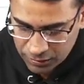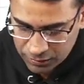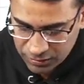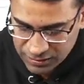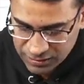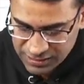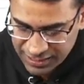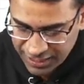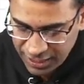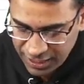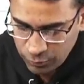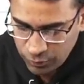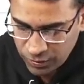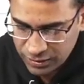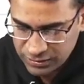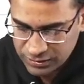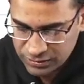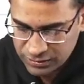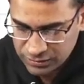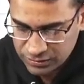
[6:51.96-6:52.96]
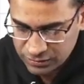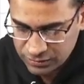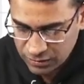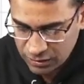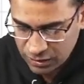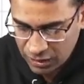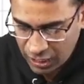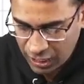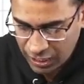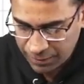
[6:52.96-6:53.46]
The second one is
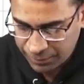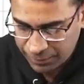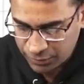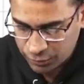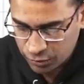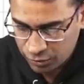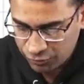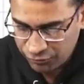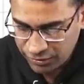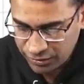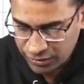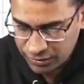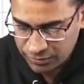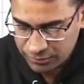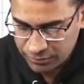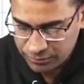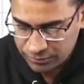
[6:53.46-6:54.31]
hypertrophic,